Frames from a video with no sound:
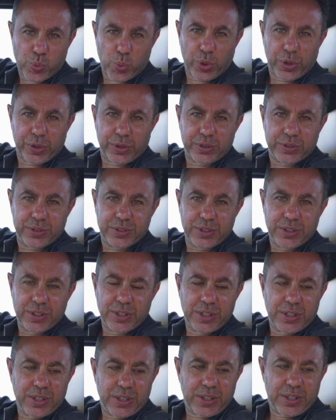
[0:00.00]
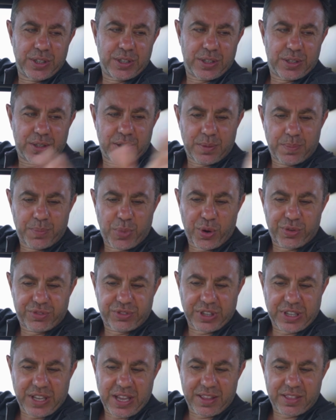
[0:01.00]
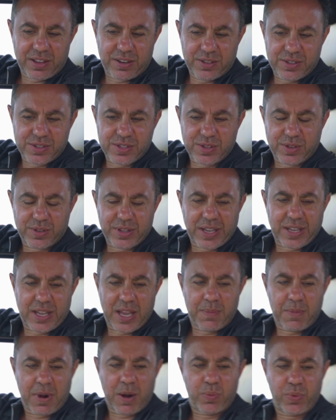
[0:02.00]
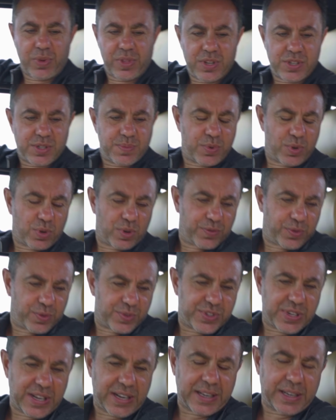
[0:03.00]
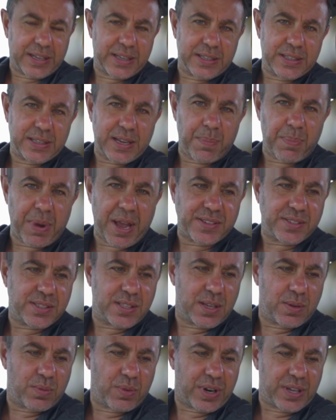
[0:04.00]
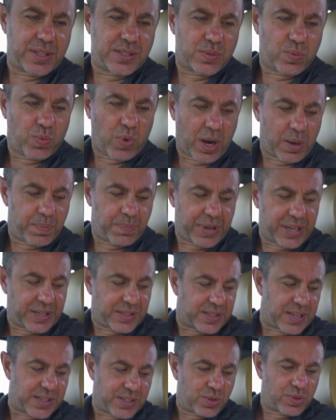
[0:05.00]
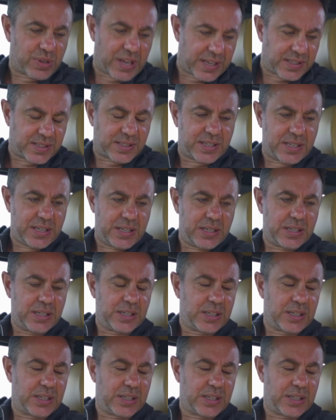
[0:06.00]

world both together, so they came up with this beautiful seating capacity where it's one piece, as you can see,